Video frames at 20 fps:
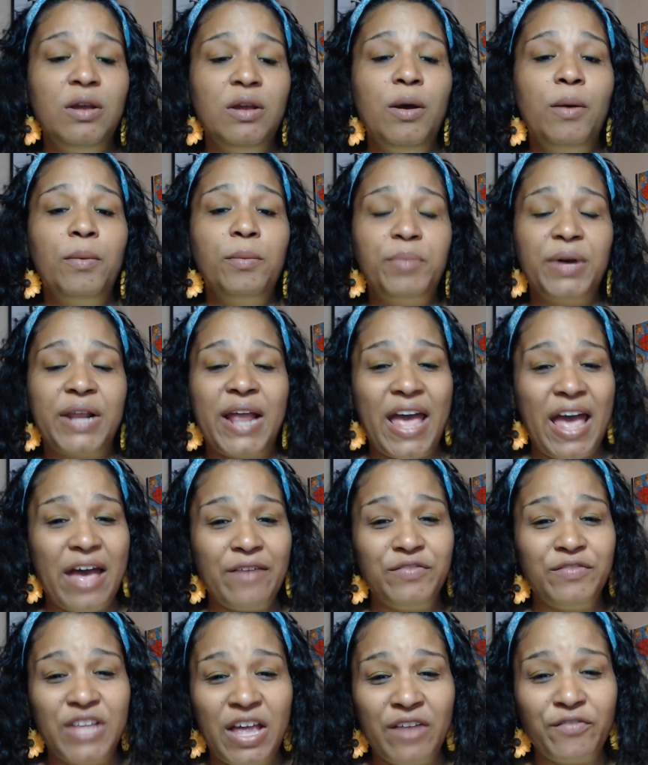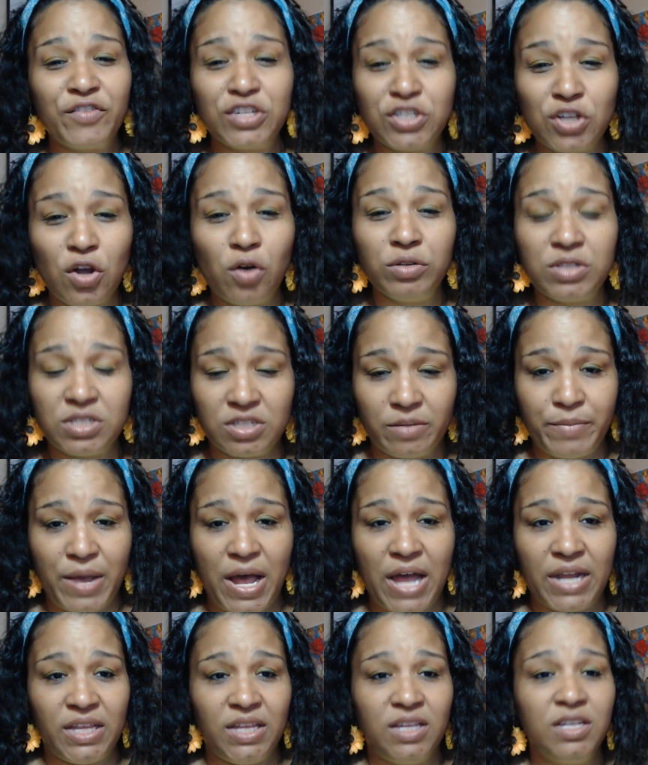But I have never told
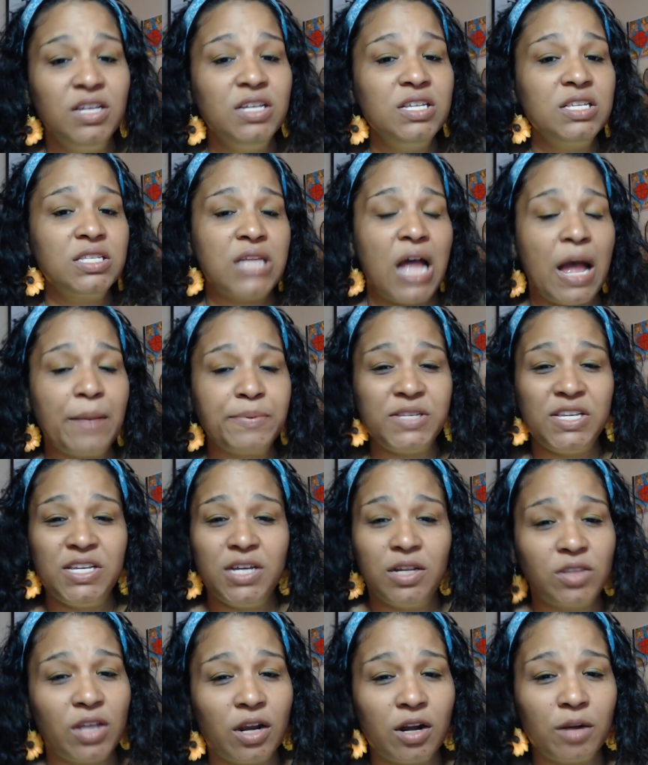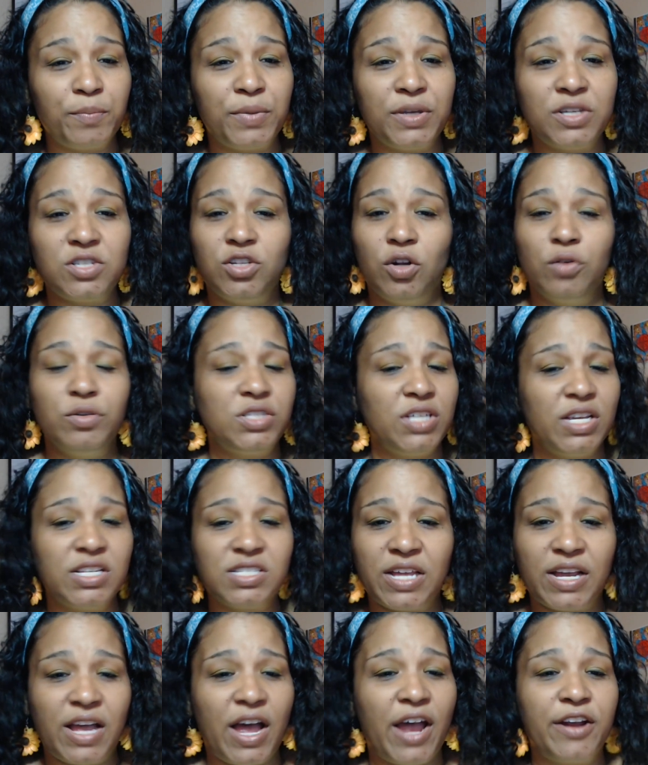somebody, stop seeing a therapist, don't see a
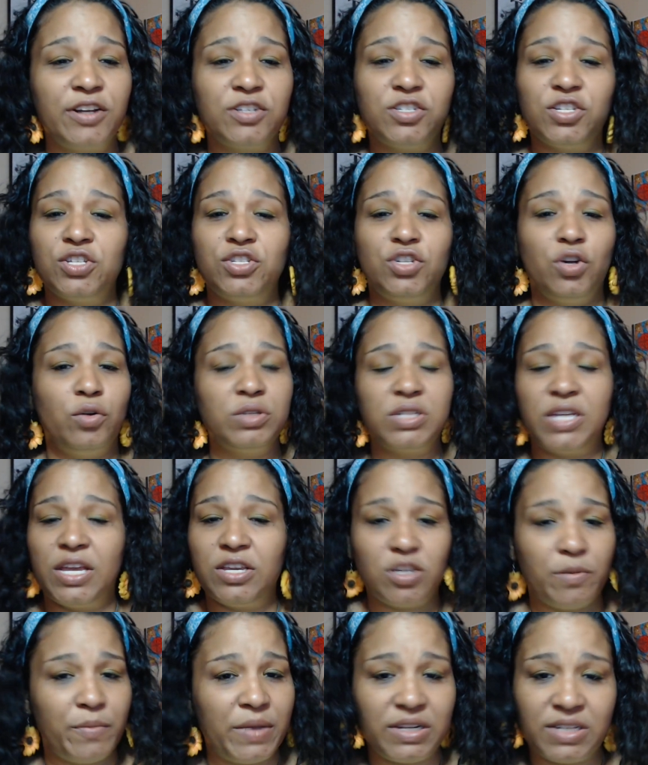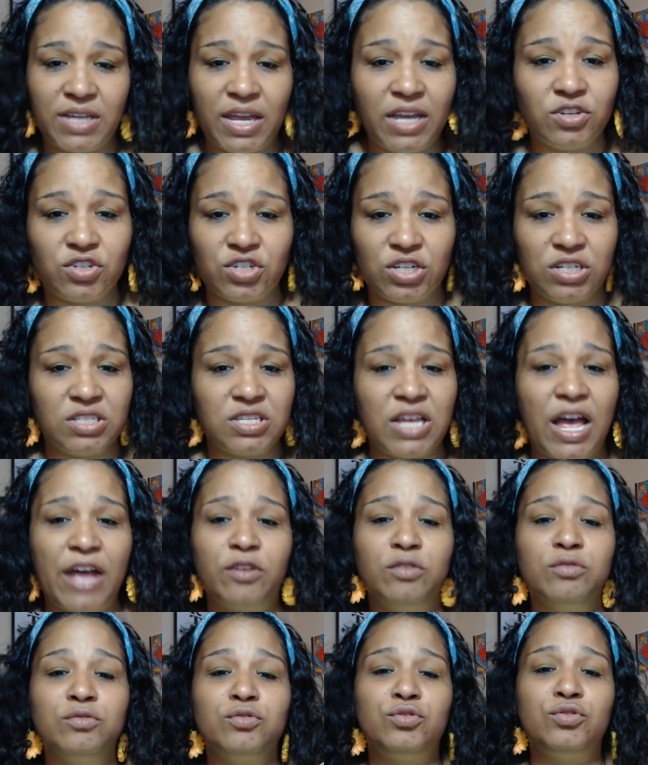psychiatrist, don't take your medications. I
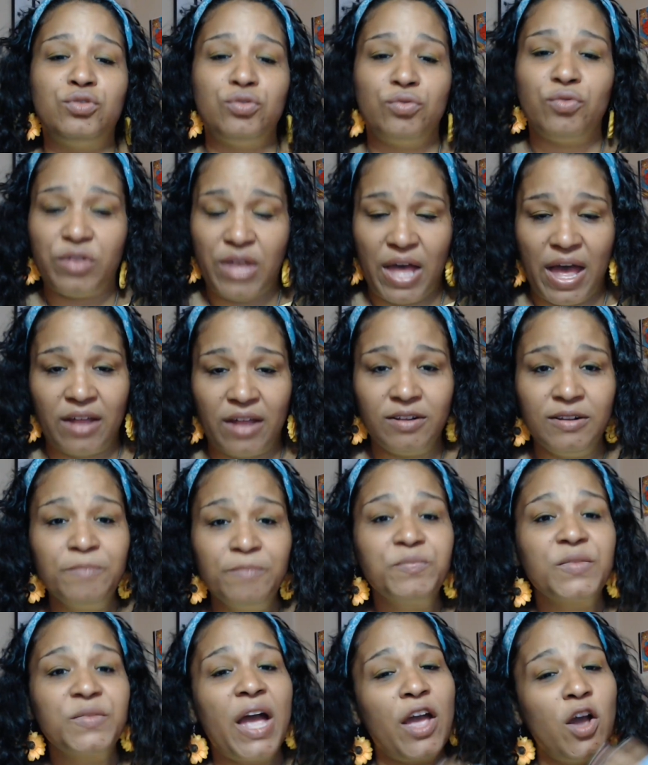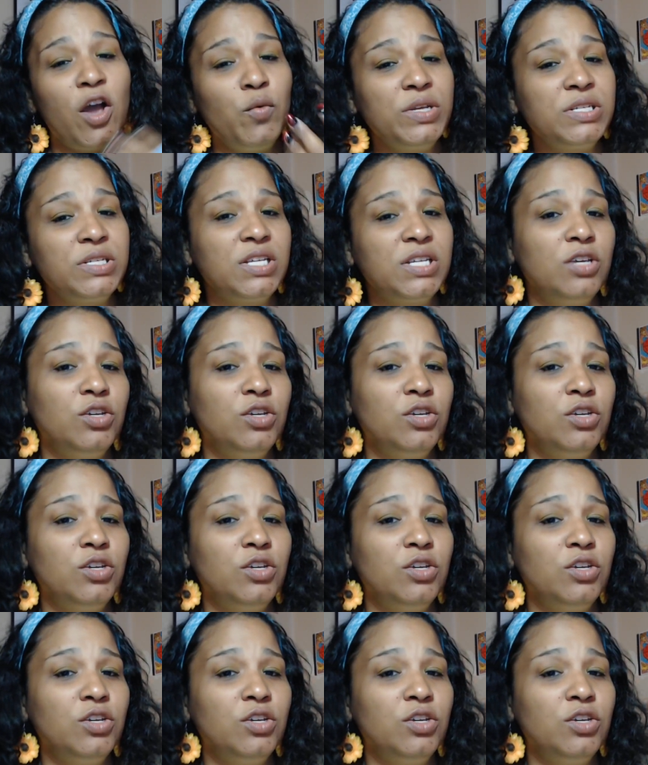don't do that. I always say,